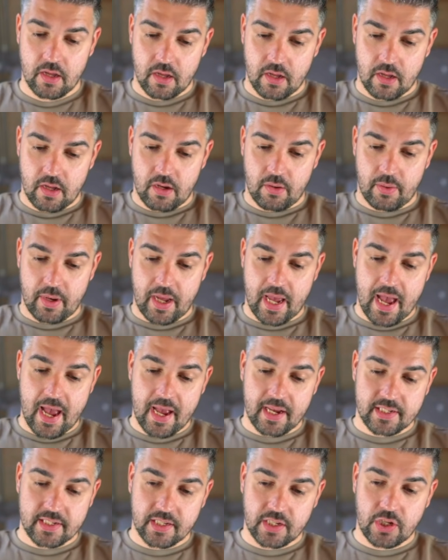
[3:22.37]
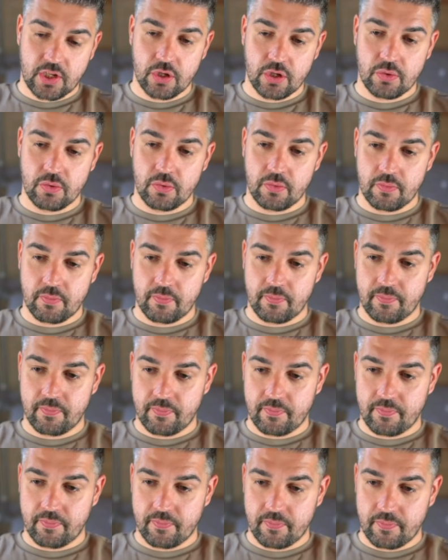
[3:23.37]
We hit execute.
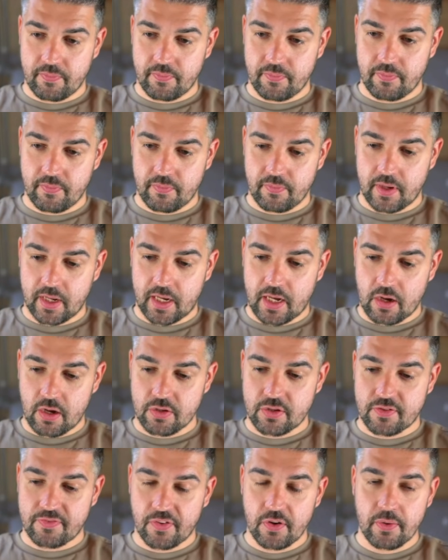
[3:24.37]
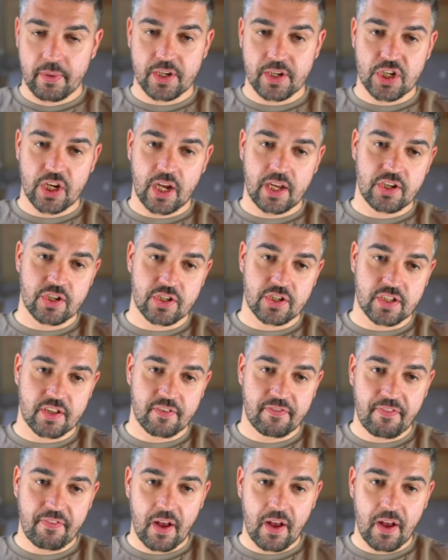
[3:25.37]
It goes through, it changes the file